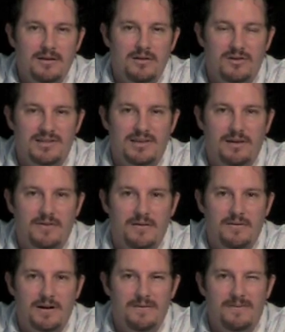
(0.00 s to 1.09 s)
yourself in a
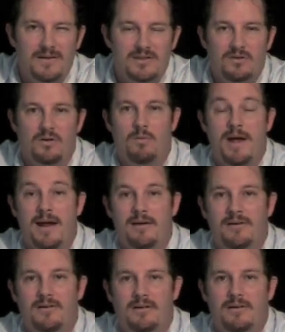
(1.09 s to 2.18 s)
very visceral
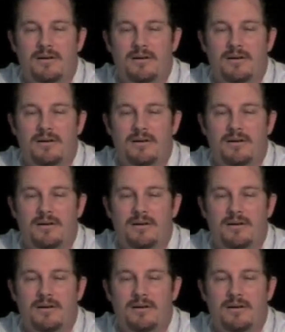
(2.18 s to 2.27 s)
manner